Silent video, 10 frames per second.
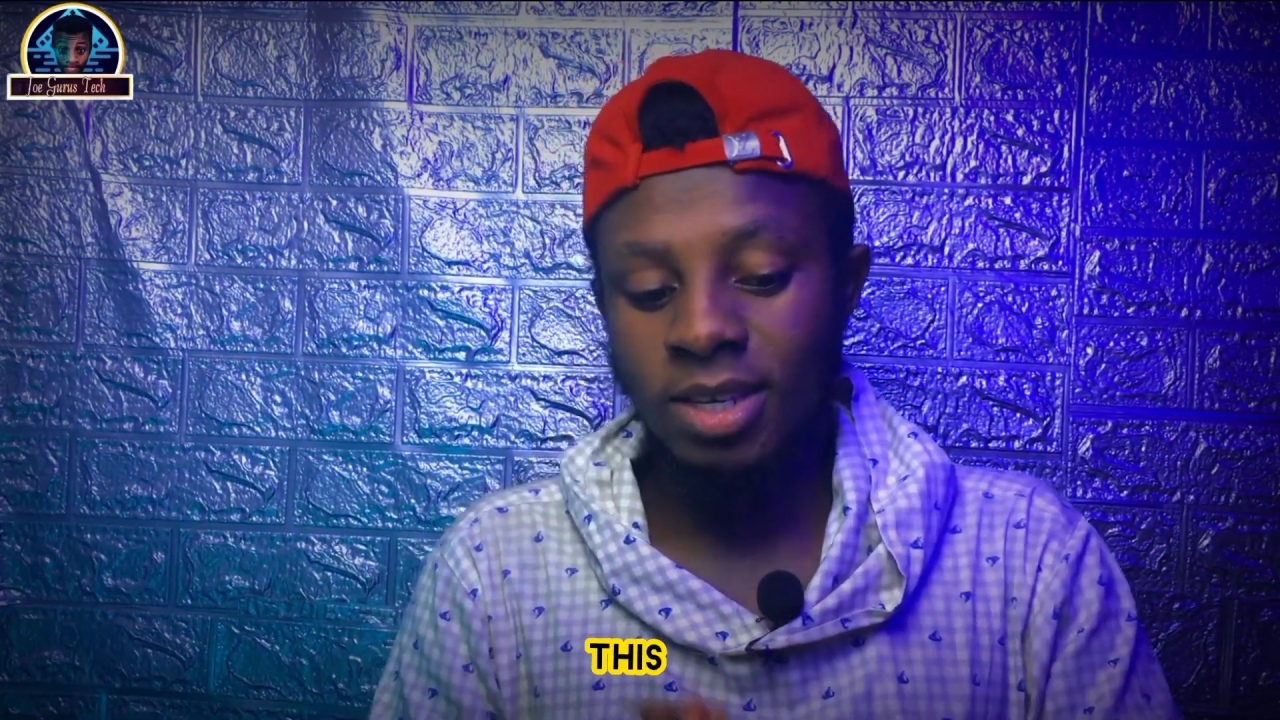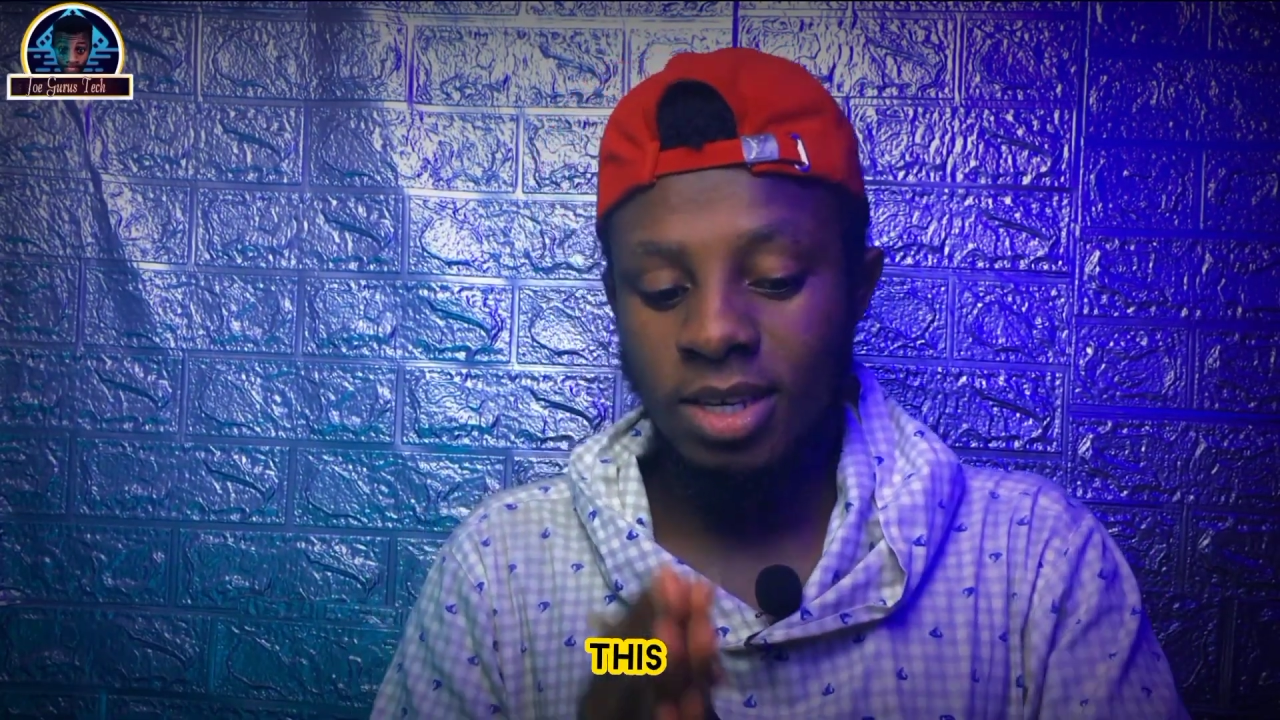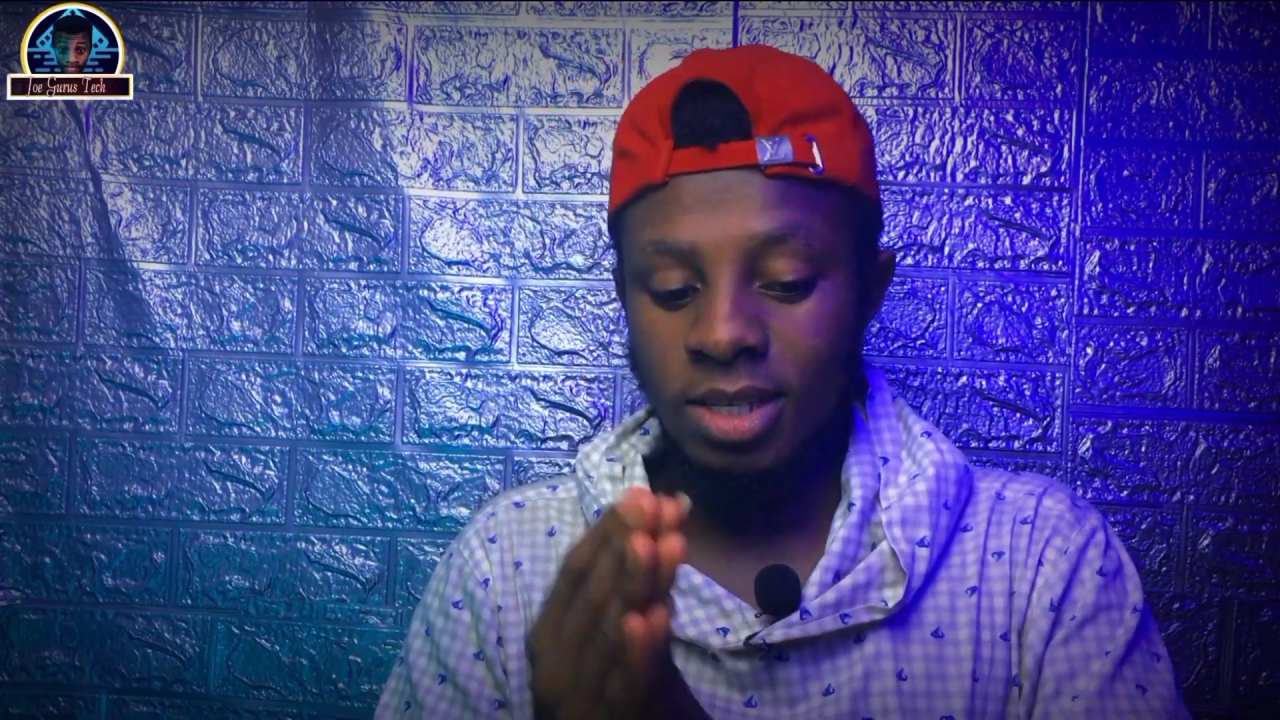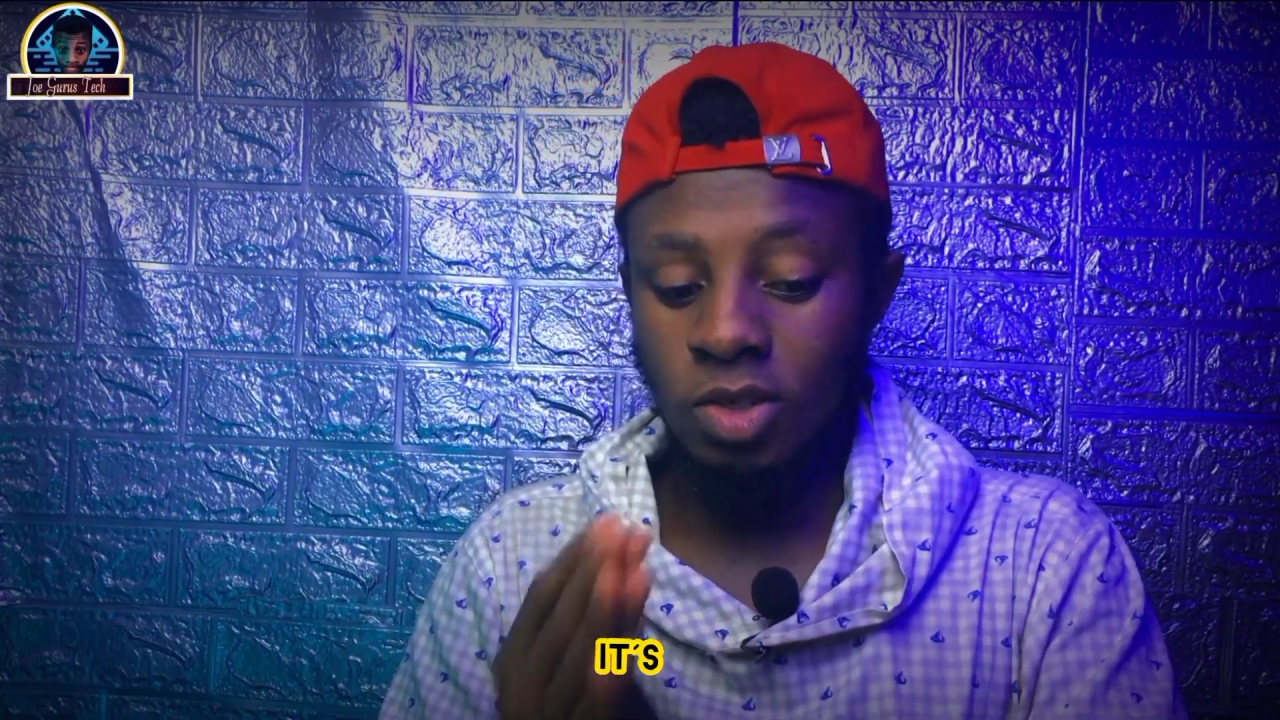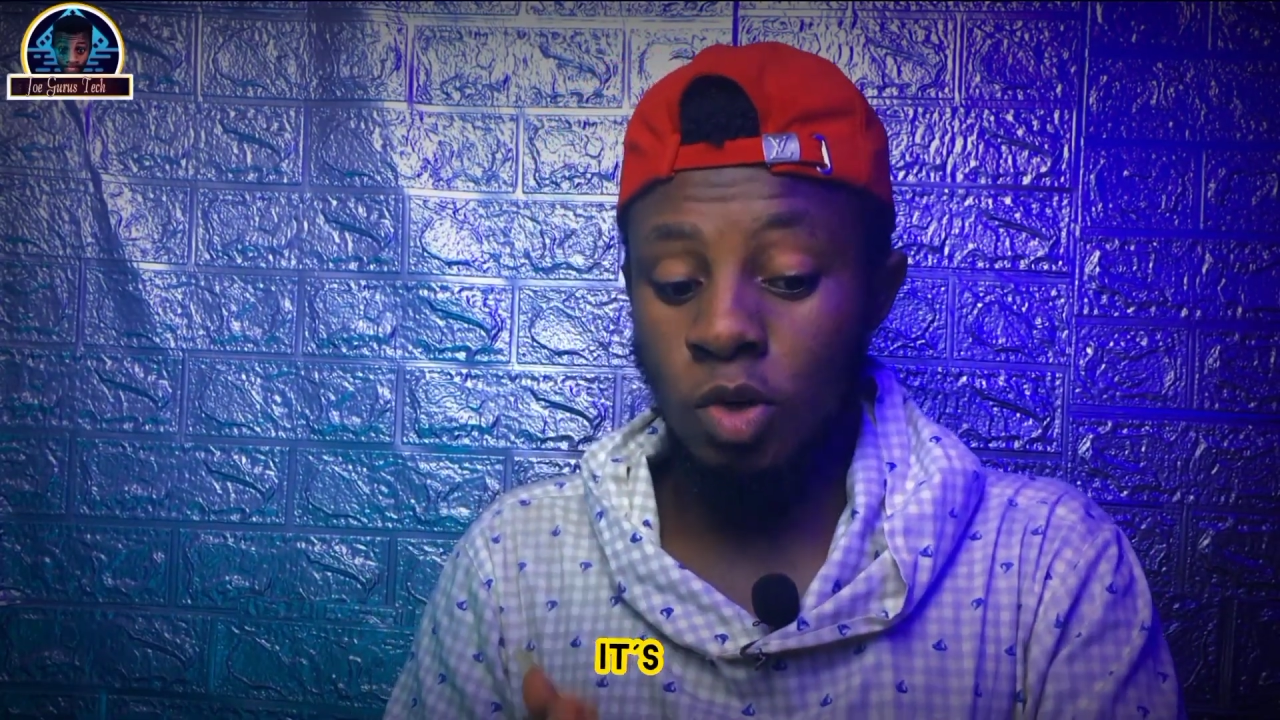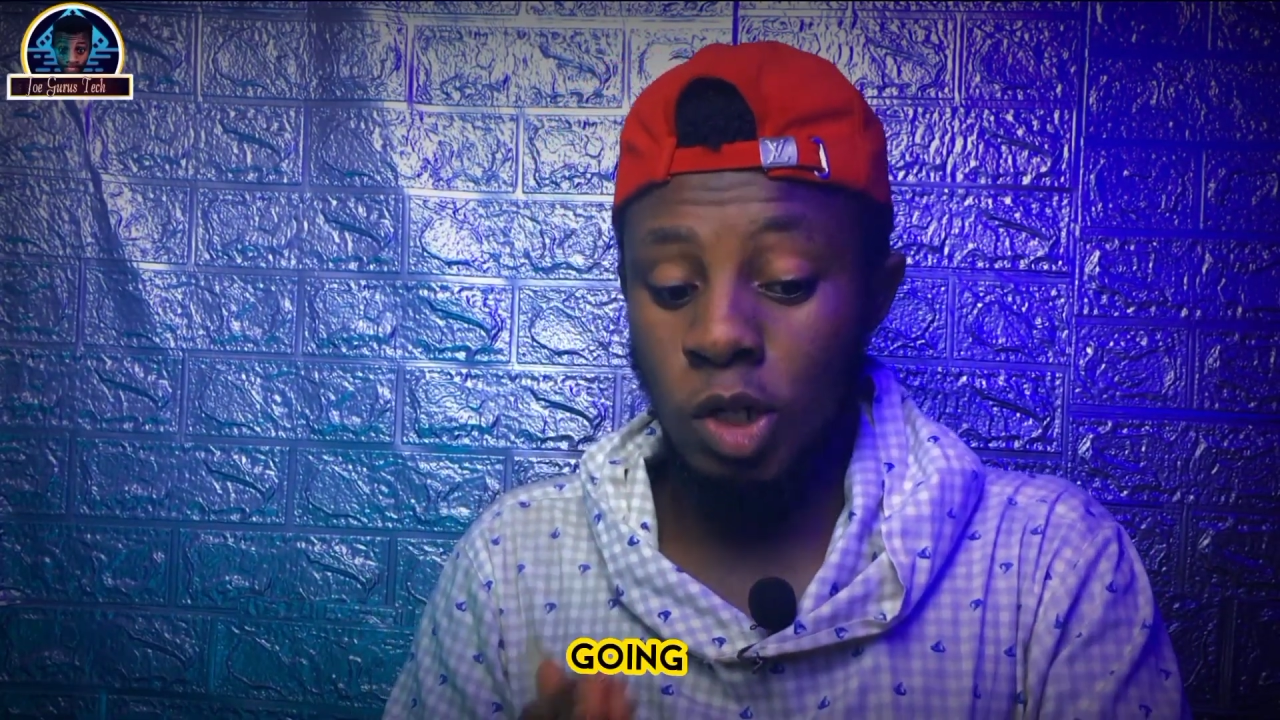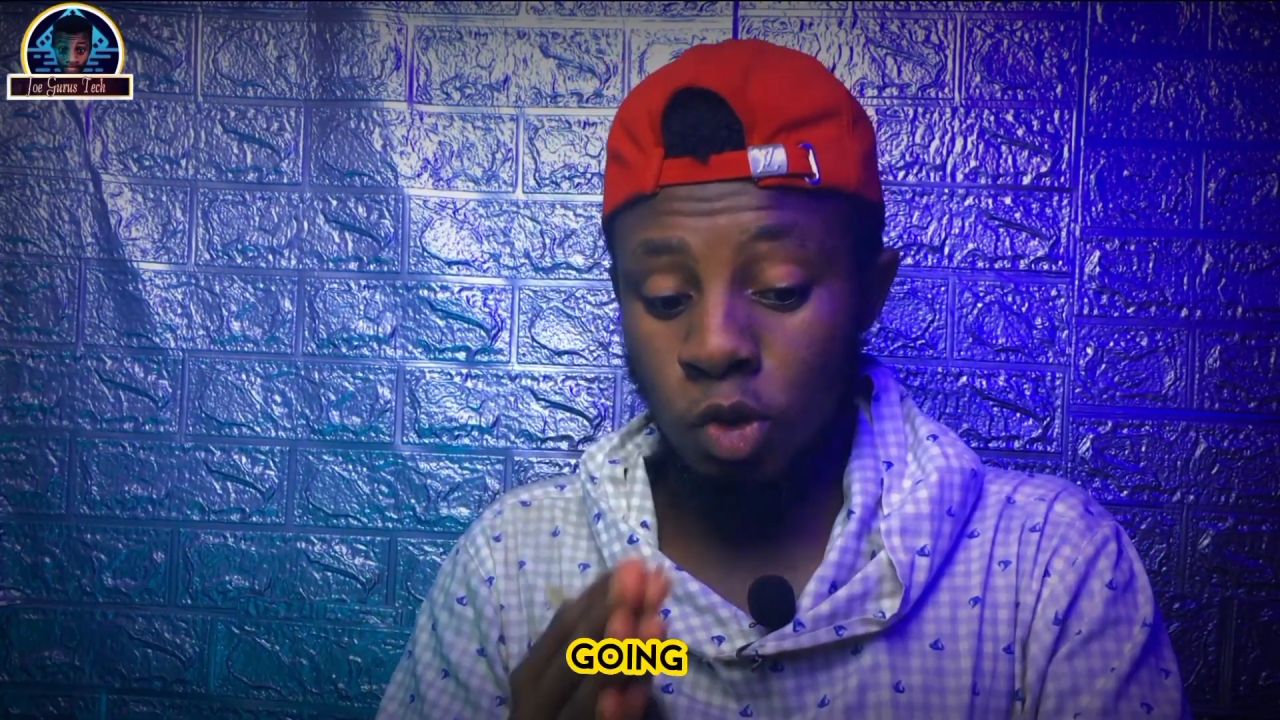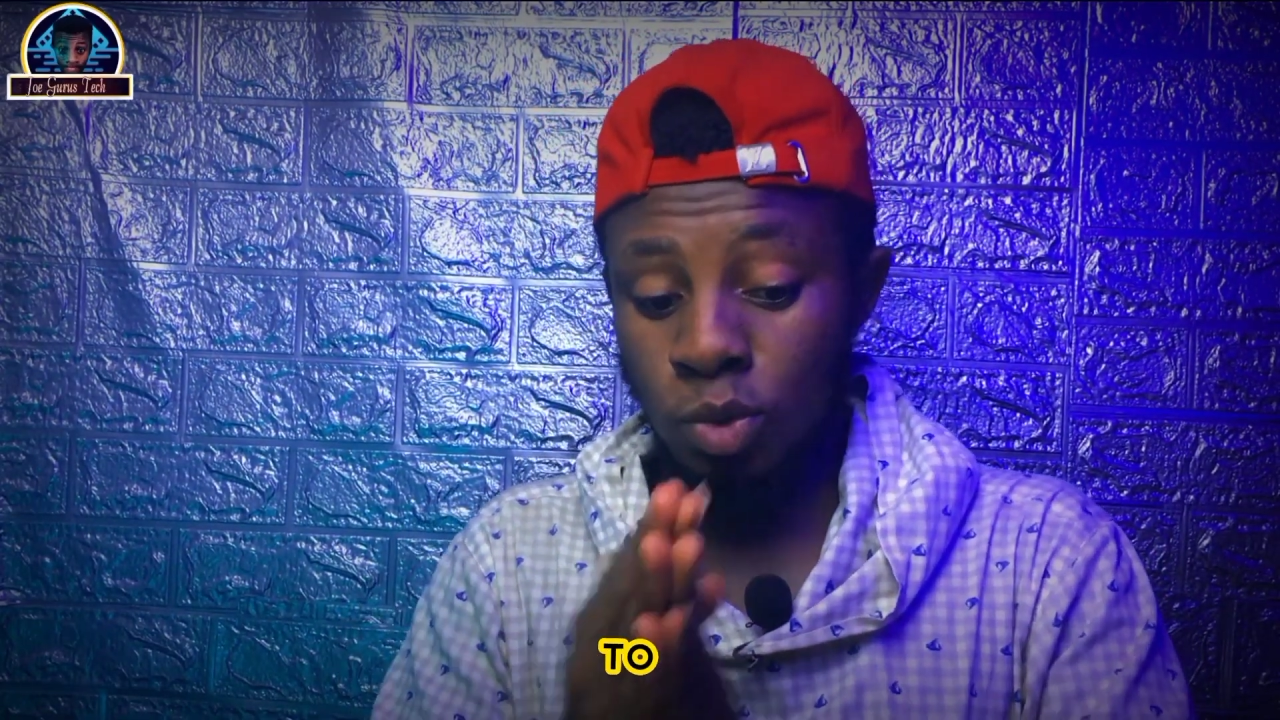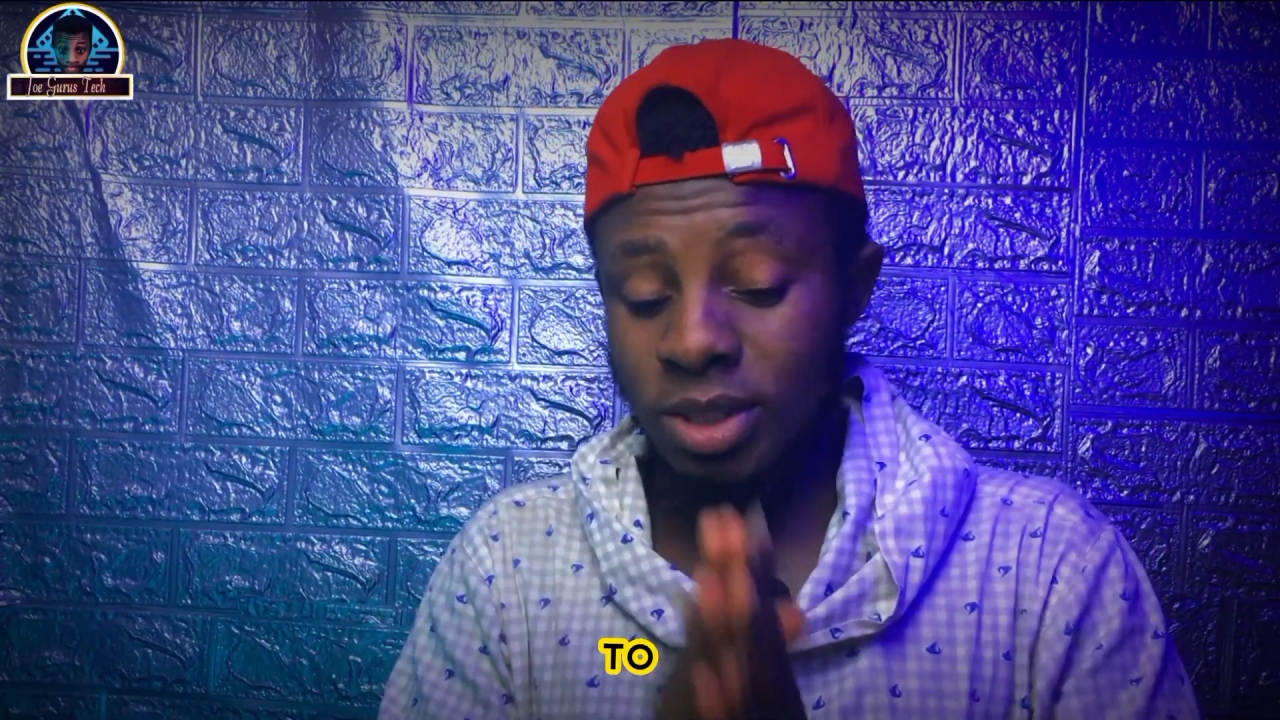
it's going to